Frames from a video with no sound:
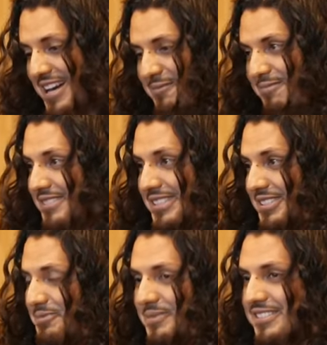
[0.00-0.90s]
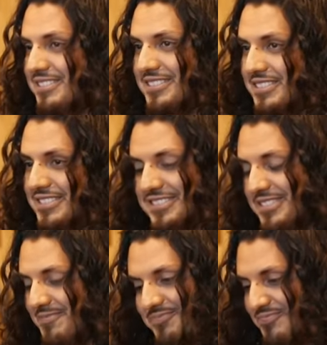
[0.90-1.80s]
I'm useless
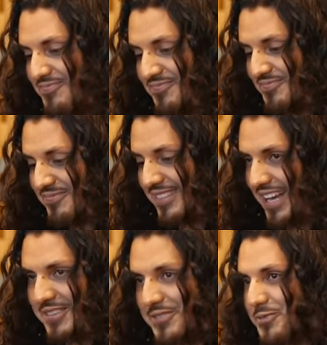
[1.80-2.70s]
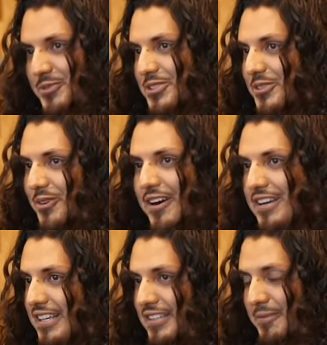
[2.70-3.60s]
because I just work so
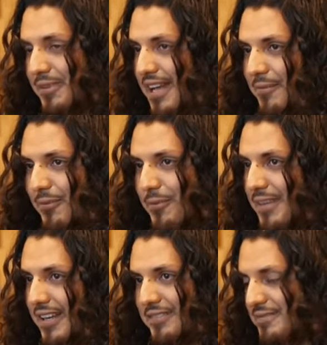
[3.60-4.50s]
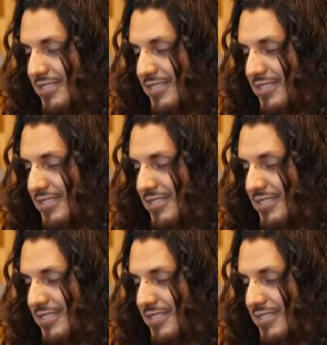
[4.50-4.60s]
hard to get the platform that